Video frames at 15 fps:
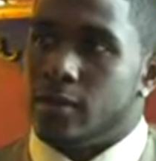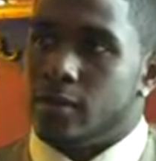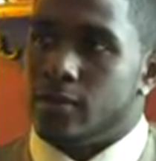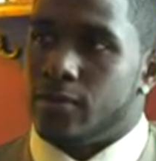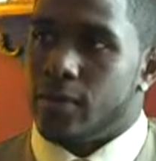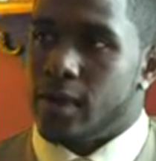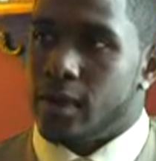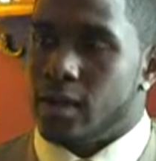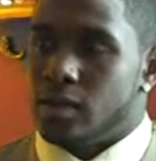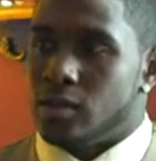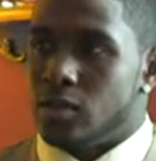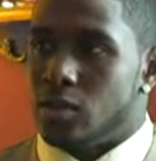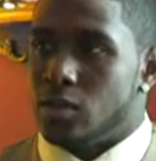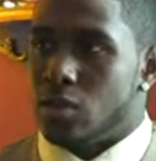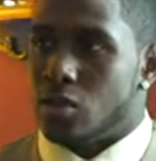
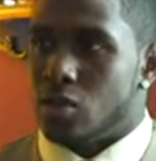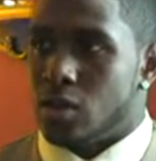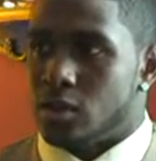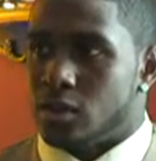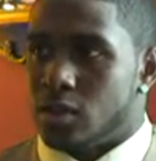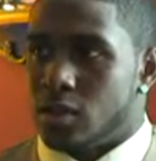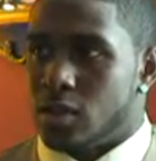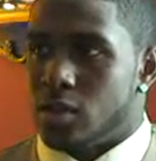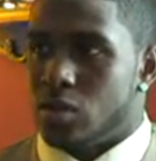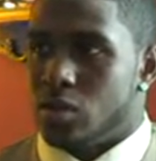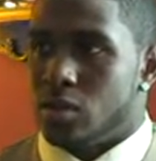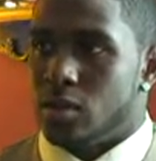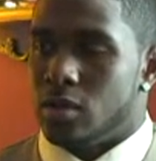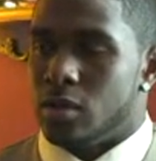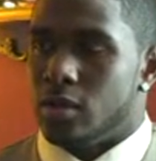fans, you know, across the
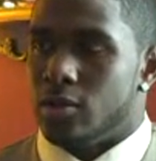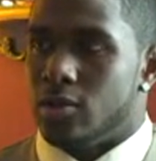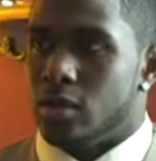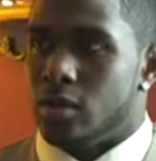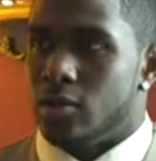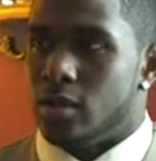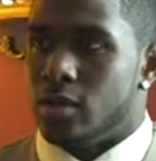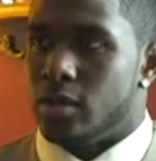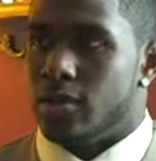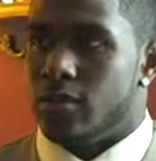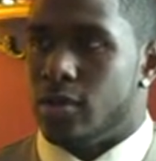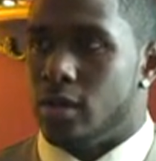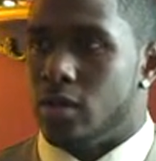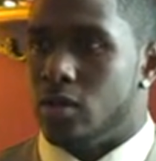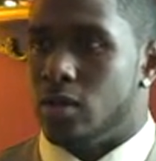country of the
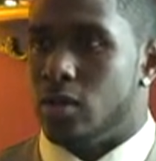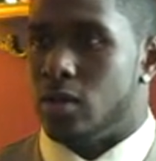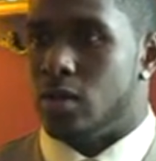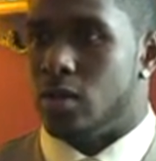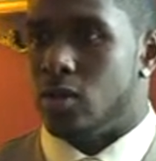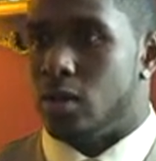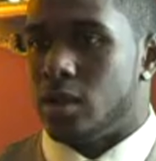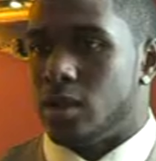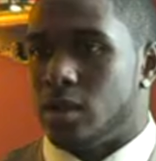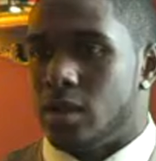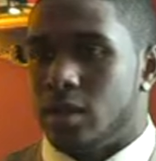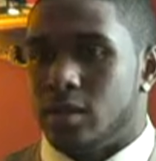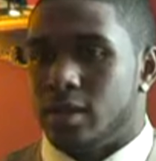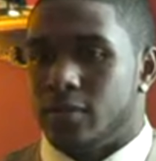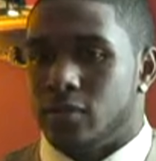NFL. And, you know,
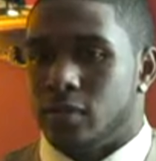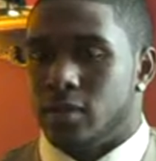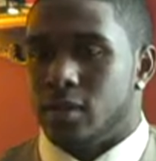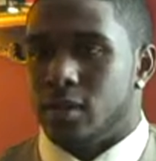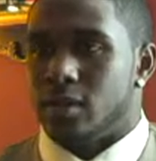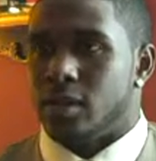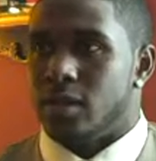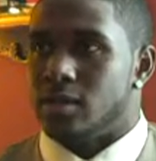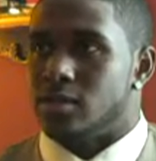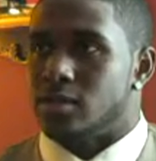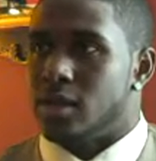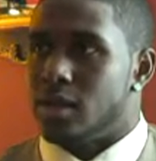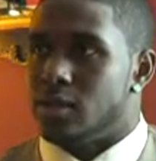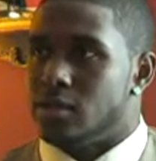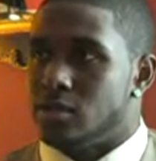I definitely think that
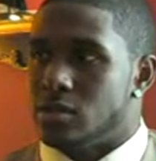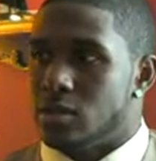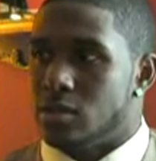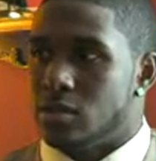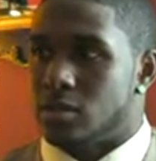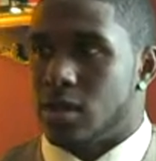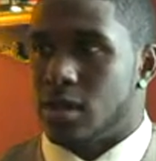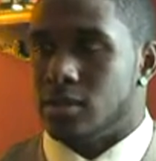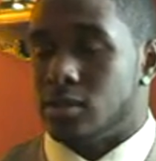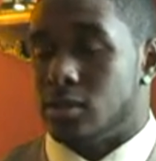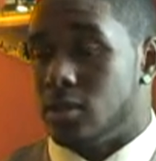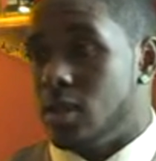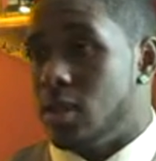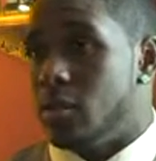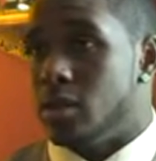skies are
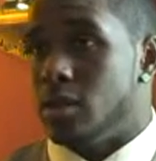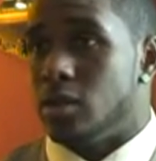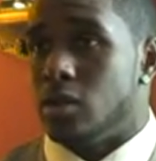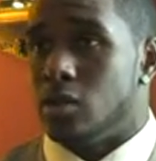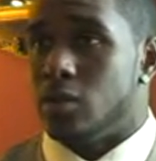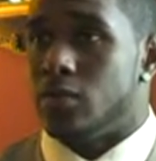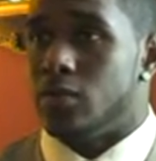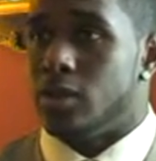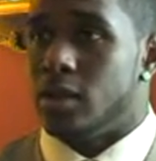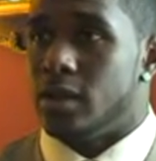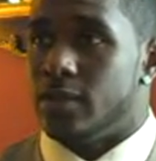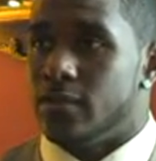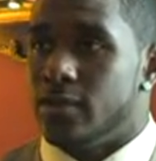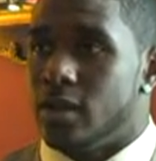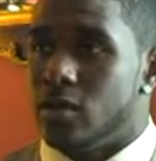the limit, you know, for the
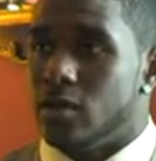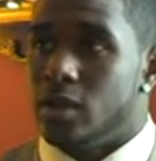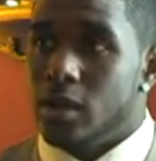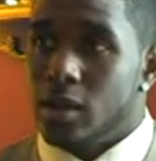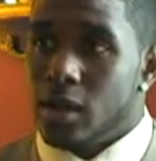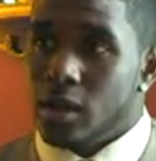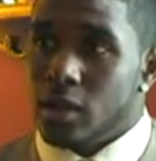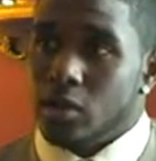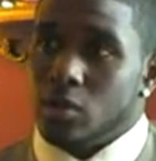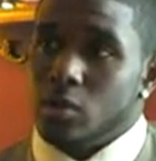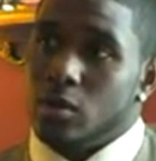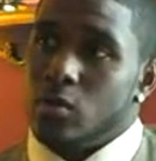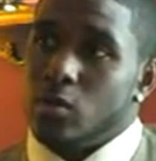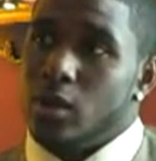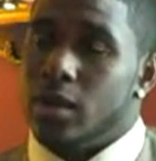NFL. And, you know, we
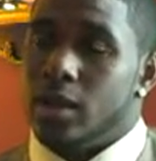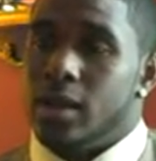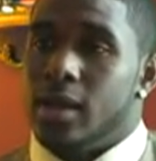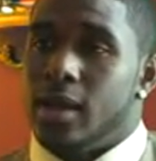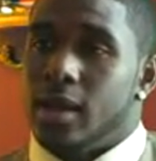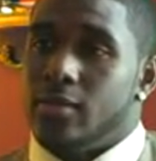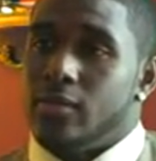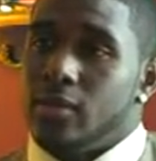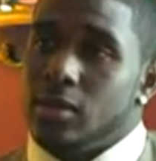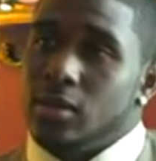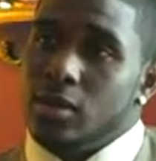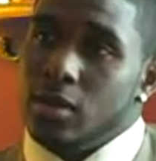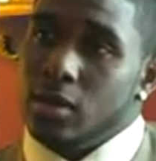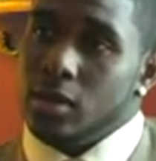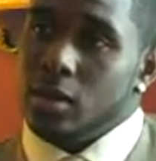can one day have a,
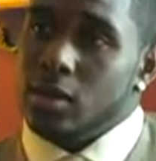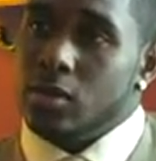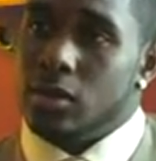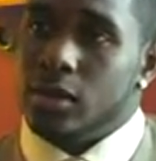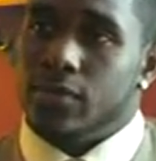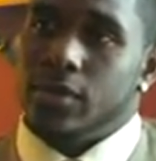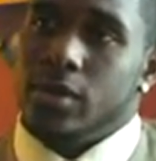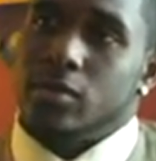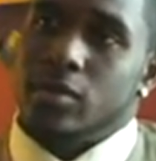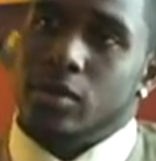you know, NFL